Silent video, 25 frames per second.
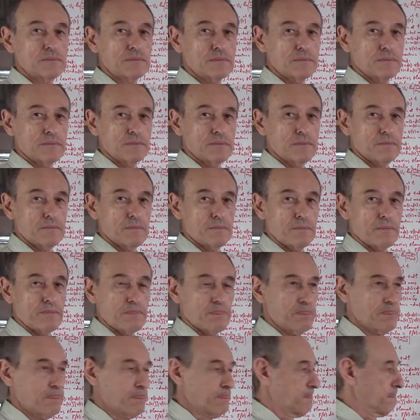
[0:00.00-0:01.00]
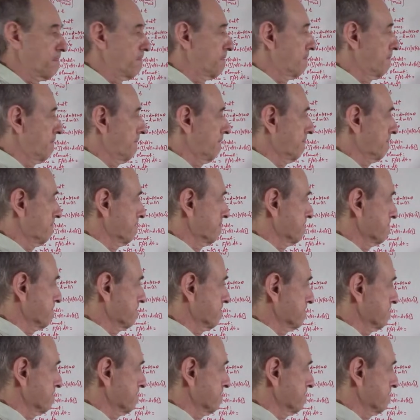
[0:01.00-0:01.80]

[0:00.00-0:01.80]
(no one is talking)